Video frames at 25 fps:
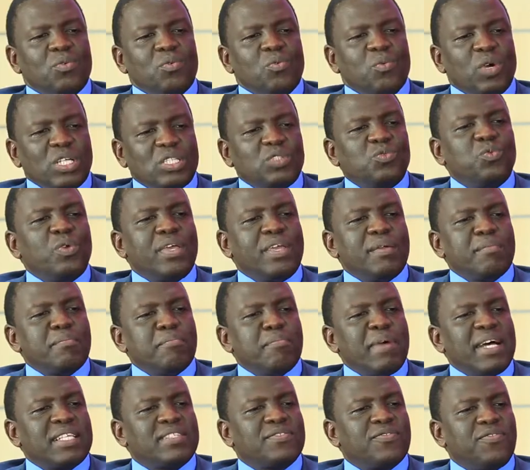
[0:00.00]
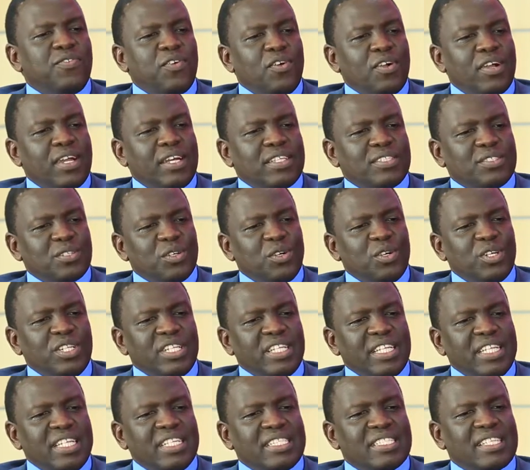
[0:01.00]
What we must focus
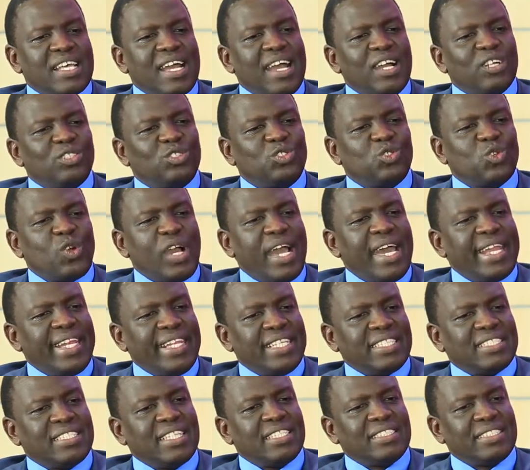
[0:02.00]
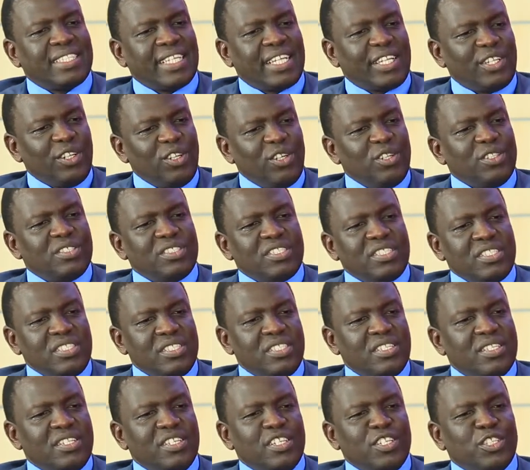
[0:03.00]
on is how to harness that
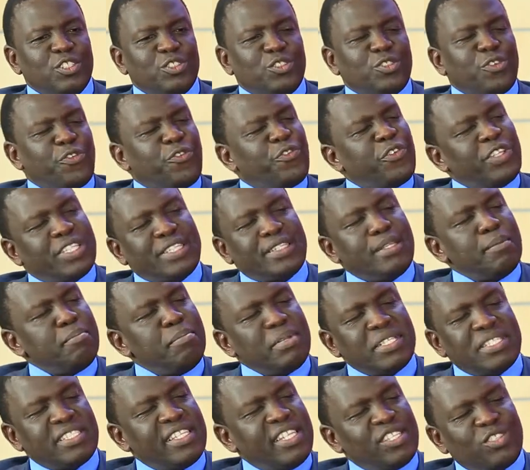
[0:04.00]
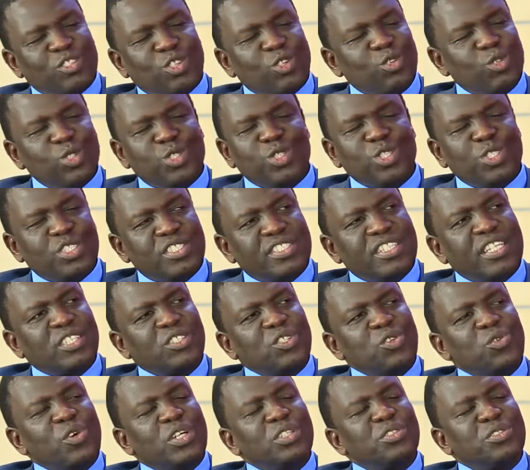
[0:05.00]
technology to fit the business solutions
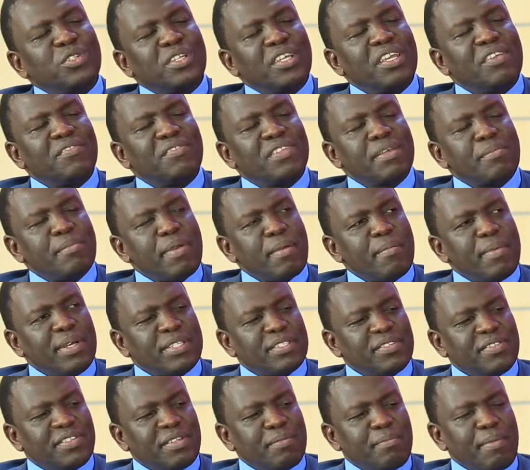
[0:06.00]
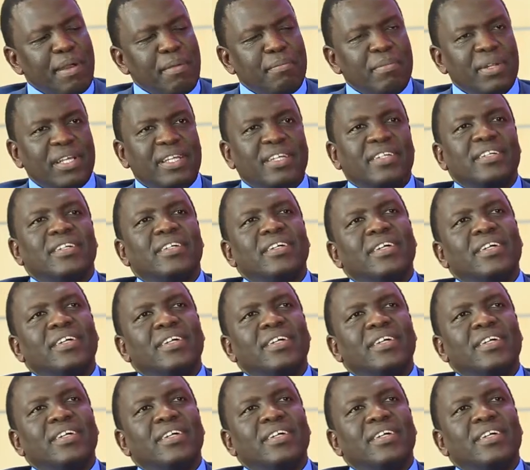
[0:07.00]
that you want to give the members of the public.